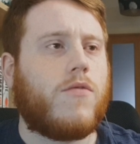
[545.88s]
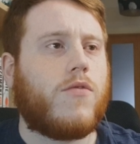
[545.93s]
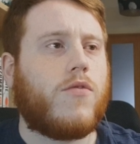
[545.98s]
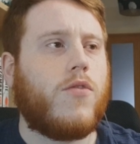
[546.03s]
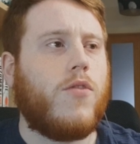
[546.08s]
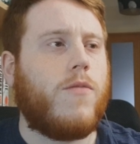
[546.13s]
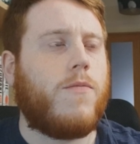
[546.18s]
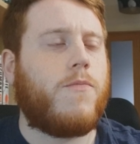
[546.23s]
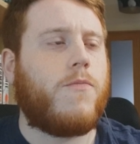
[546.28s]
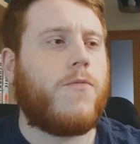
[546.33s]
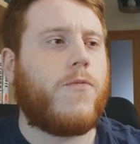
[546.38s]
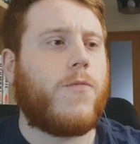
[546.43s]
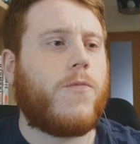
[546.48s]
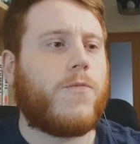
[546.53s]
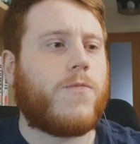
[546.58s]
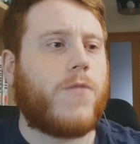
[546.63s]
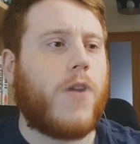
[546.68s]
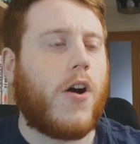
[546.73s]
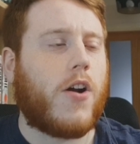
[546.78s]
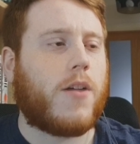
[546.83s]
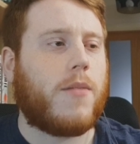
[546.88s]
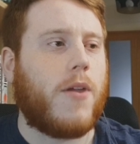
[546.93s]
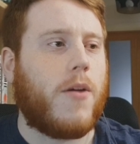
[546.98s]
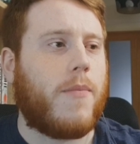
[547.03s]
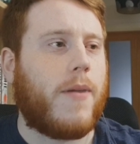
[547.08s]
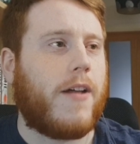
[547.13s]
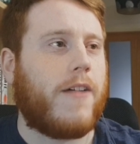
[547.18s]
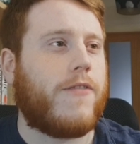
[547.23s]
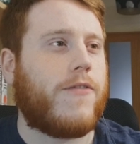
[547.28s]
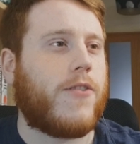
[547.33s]
You fucking
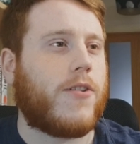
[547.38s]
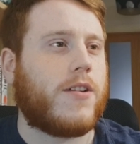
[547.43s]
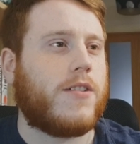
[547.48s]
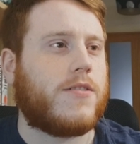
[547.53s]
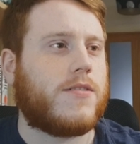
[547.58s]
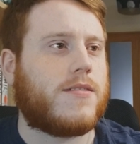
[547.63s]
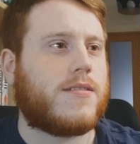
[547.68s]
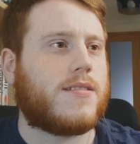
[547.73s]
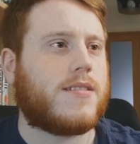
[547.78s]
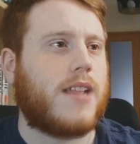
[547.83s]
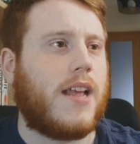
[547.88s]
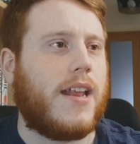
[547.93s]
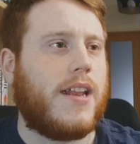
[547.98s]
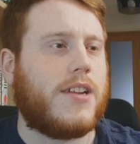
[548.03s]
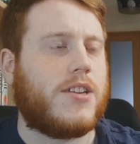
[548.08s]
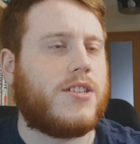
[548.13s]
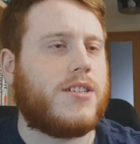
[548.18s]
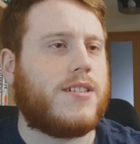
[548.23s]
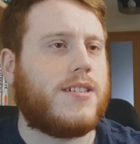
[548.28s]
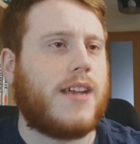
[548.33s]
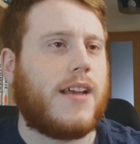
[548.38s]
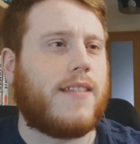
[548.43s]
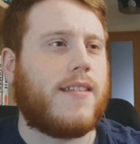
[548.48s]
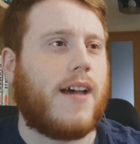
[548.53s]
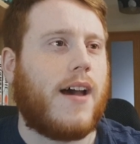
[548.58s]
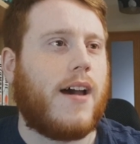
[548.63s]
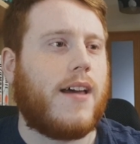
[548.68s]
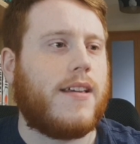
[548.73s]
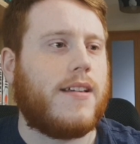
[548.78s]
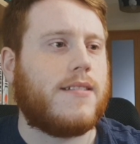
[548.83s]
better fucking just slay the shit
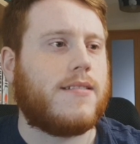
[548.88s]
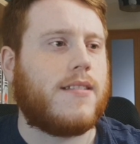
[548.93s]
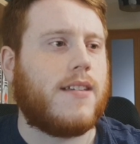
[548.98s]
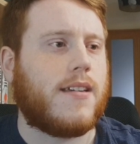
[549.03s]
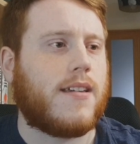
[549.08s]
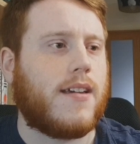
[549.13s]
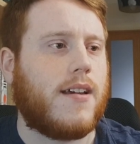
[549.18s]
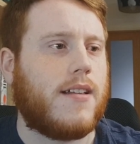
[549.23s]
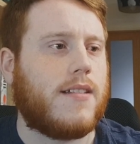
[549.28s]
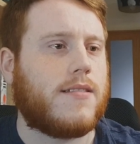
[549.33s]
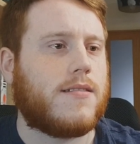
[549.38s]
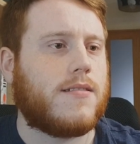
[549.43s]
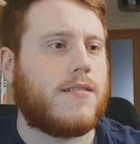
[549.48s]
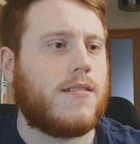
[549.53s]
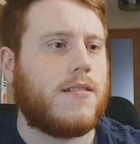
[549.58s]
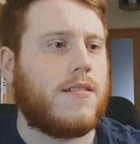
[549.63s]
out of these dickheads.